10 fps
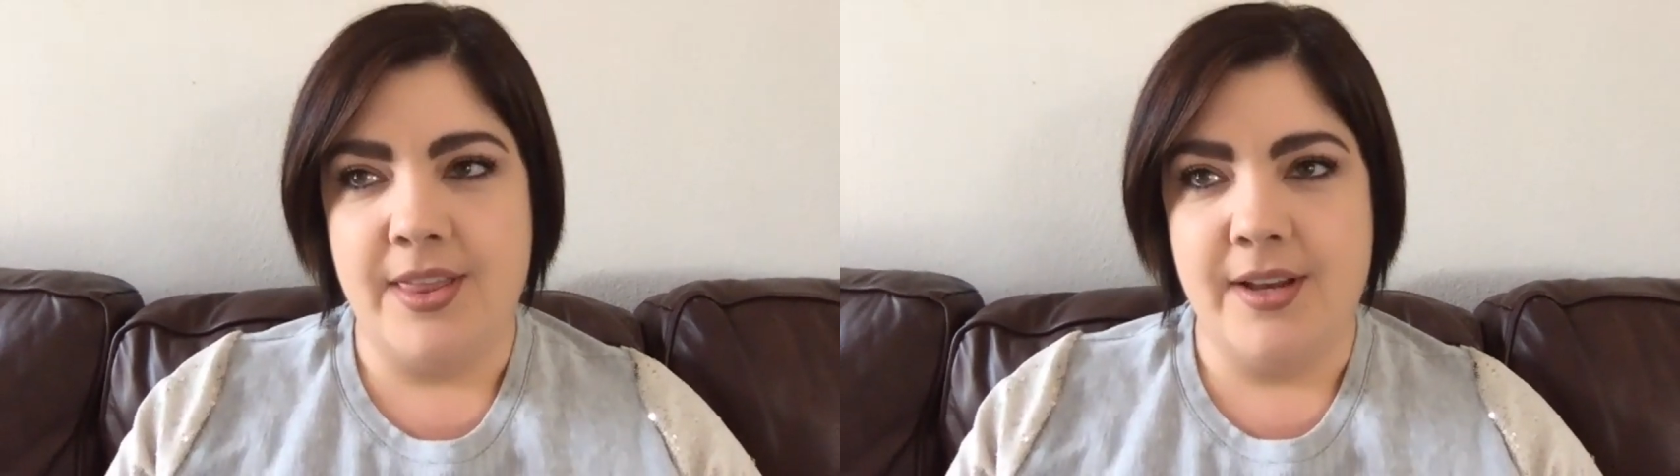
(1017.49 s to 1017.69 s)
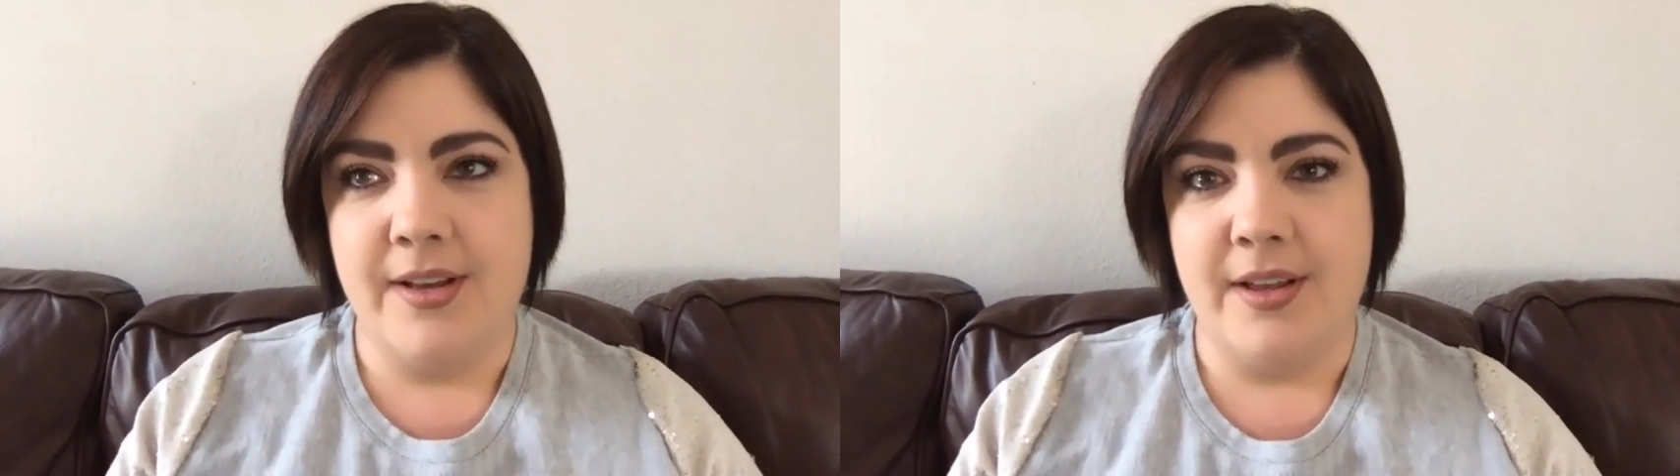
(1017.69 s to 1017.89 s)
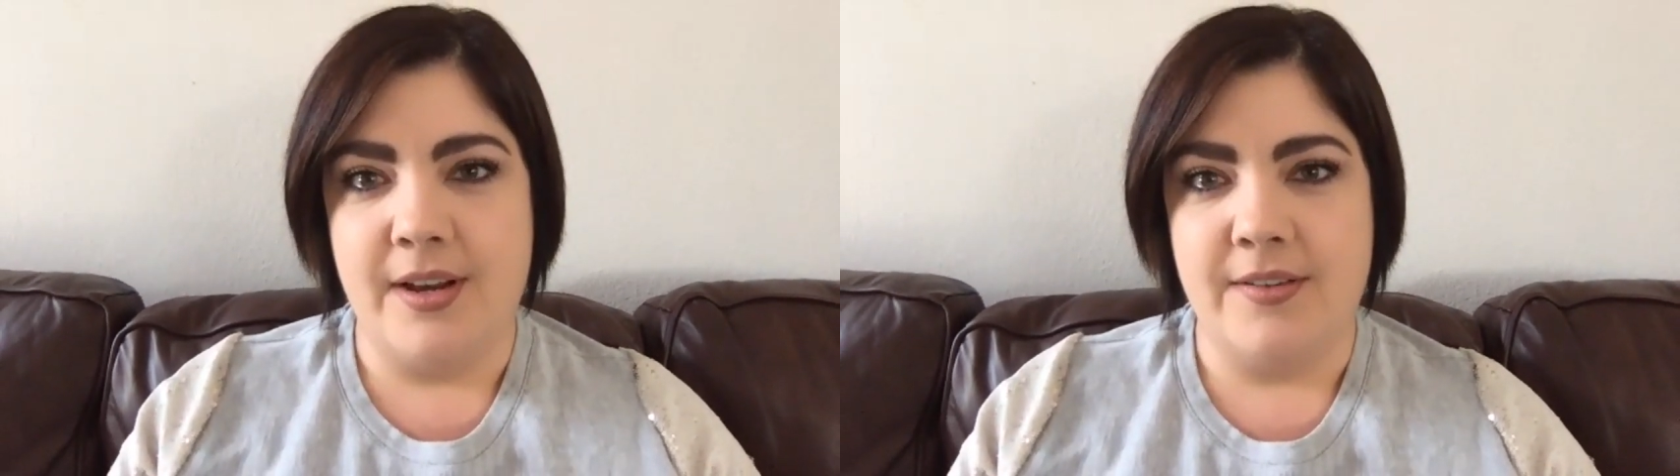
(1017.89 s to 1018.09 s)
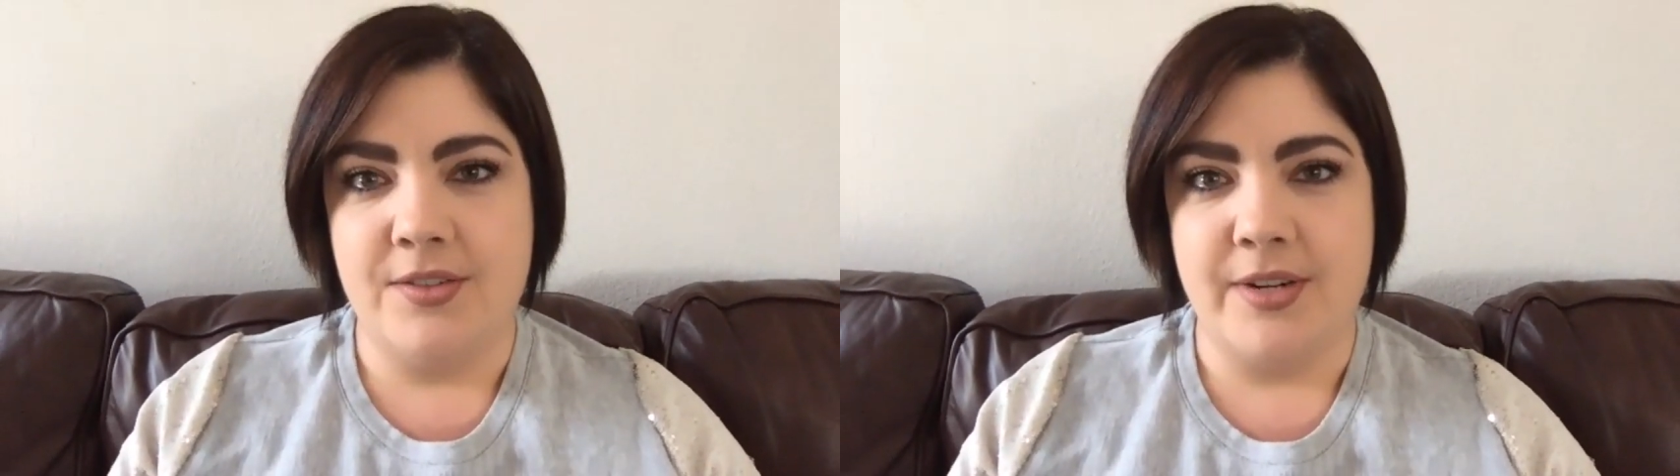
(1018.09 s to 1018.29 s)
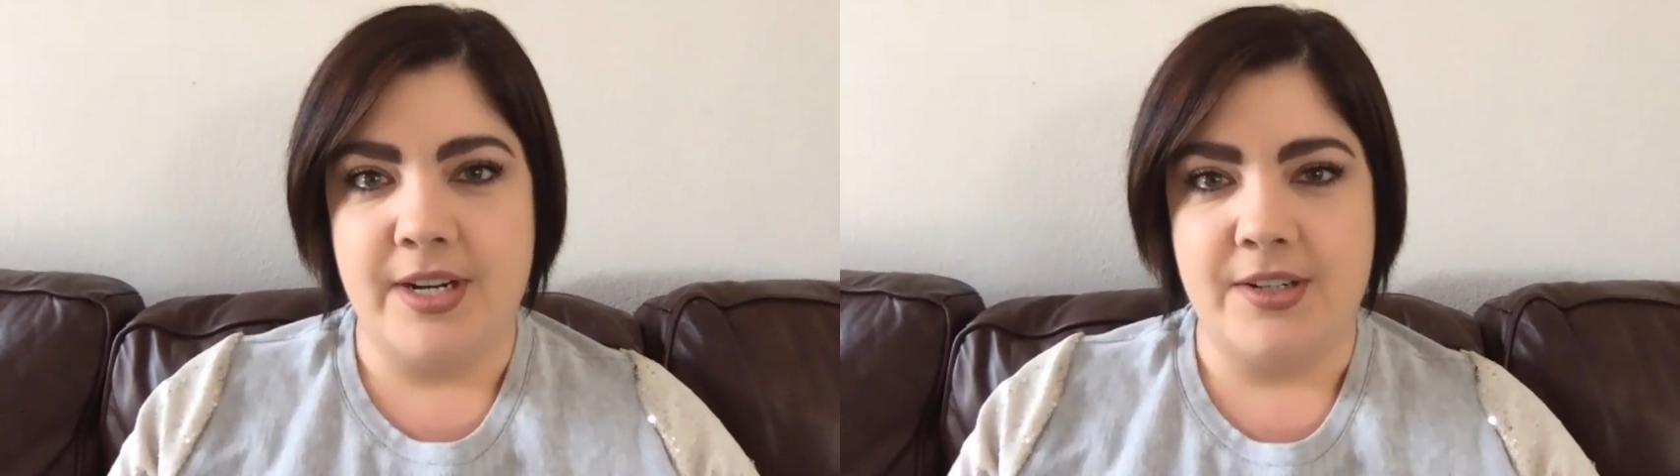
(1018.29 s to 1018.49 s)
think a lot of
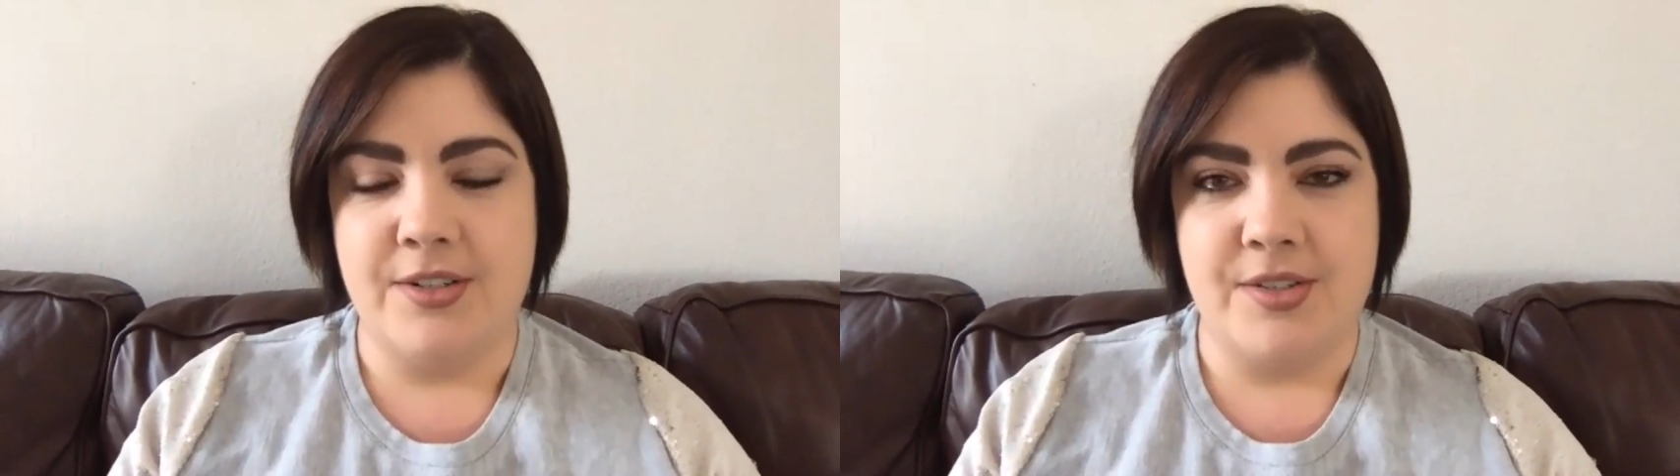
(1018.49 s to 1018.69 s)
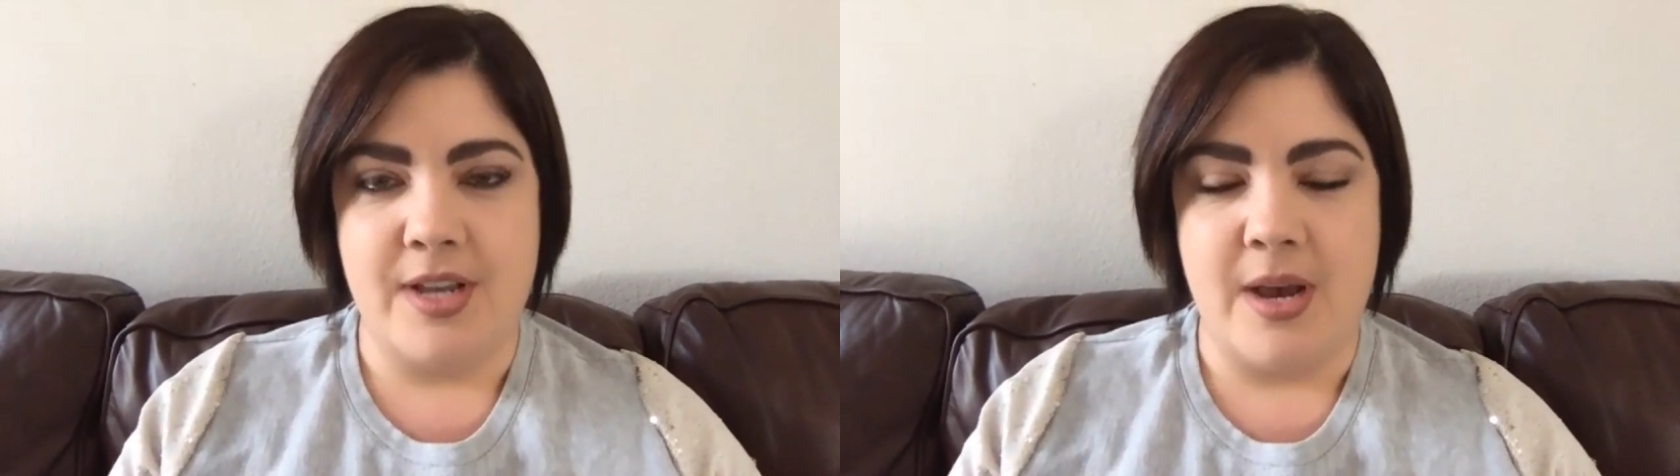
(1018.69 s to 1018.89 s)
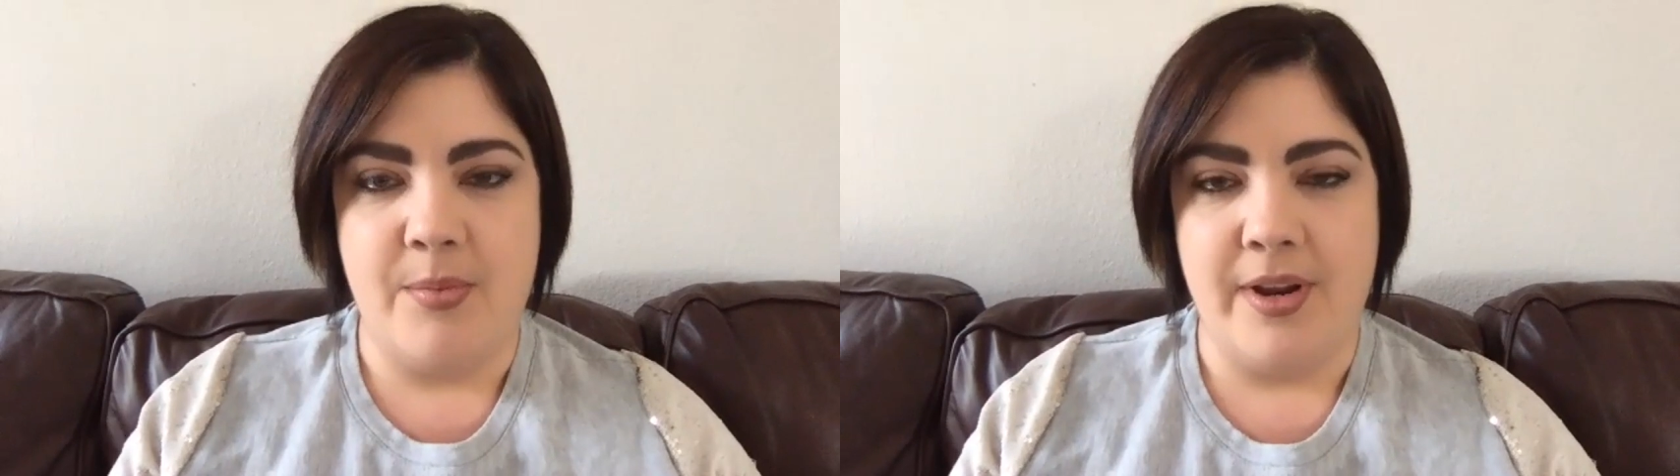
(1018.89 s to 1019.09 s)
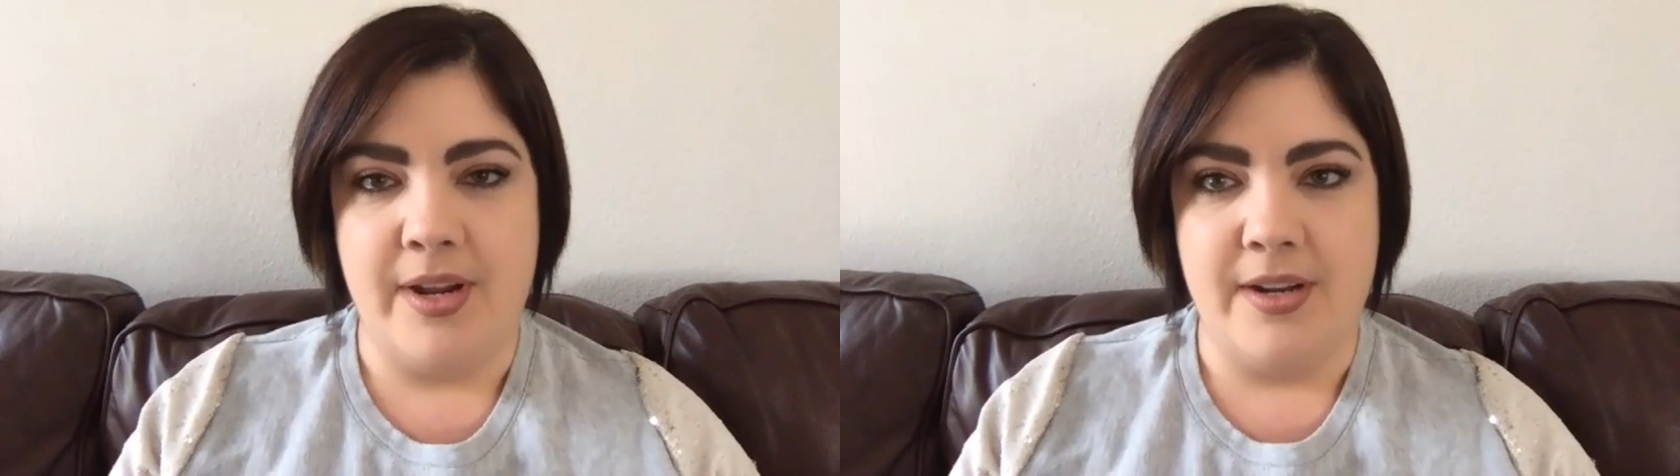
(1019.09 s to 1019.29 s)
directors operate